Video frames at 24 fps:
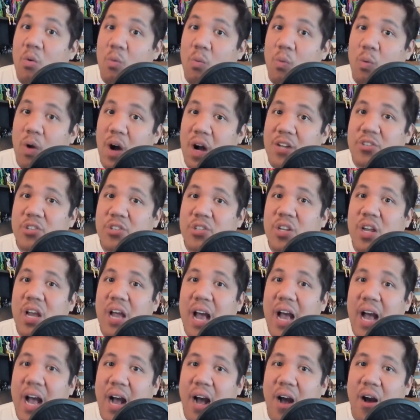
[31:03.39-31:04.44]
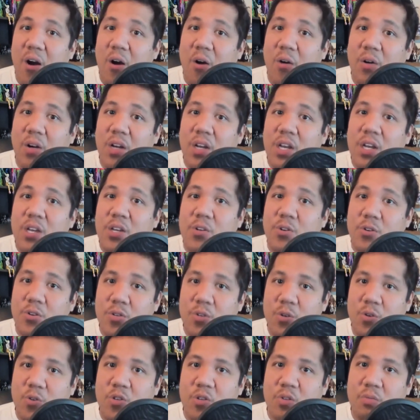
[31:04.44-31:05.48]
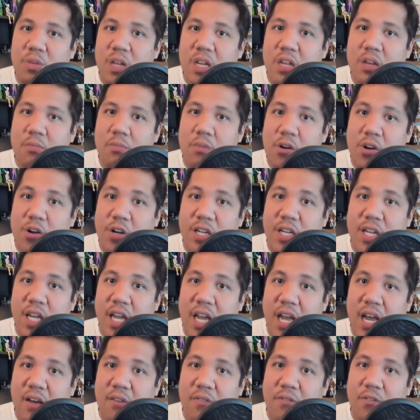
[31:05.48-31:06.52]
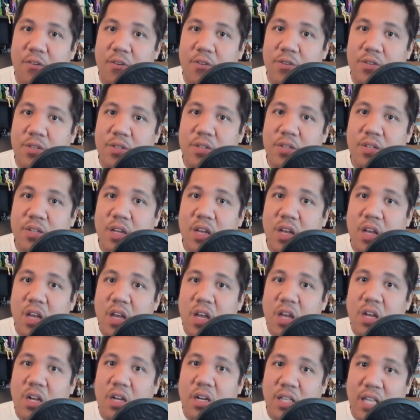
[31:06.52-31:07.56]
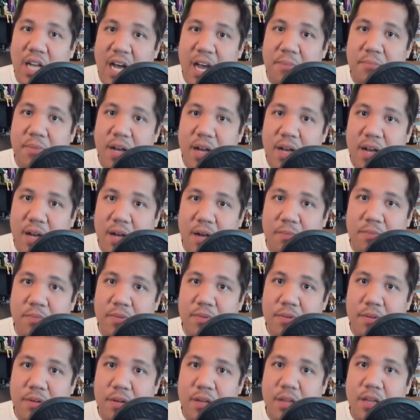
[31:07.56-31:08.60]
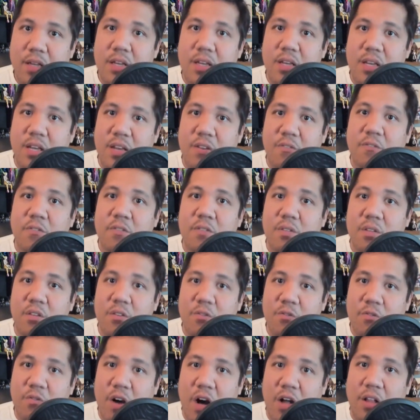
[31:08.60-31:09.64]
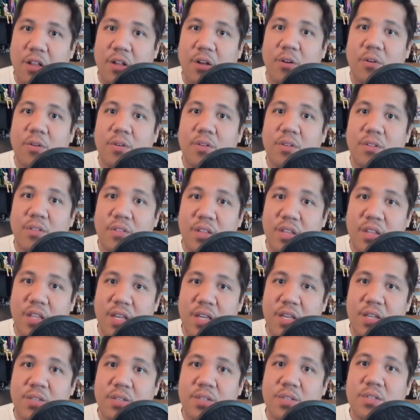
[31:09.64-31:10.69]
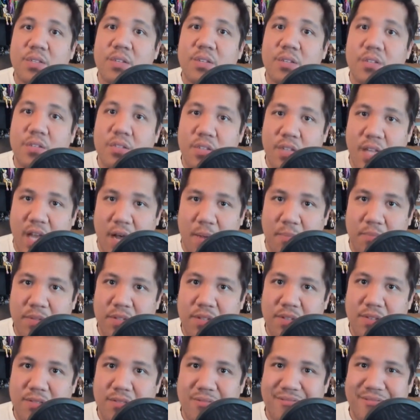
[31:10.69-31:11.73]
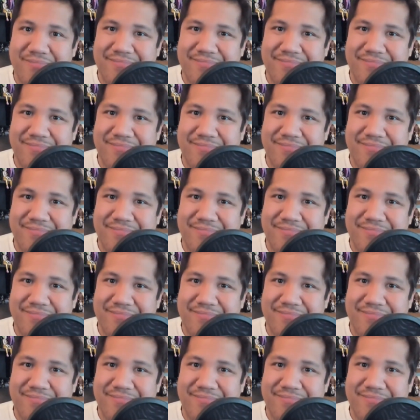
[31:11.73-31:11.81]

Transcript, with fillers: watch how your social media marketing efforts climb up if you follow these steps.